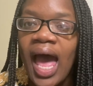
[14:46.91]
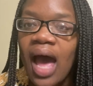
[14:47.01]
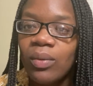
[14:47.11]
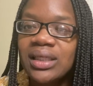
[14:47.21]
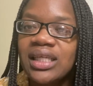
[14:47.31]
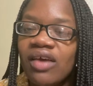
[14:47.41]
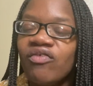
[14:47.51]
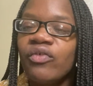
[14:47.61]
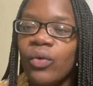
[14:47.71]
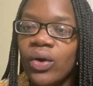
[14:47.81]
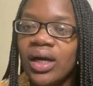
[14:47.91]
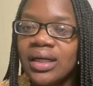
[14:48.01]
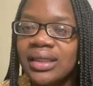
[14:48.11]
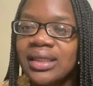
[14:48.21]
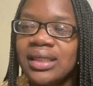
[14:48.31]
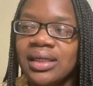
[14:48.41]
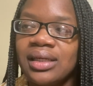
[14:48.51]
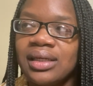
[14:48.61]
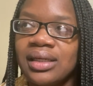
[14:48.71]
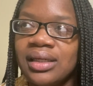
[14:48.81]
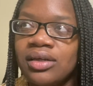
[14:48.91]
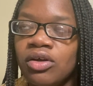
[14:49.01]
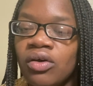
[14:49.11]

I would say four to,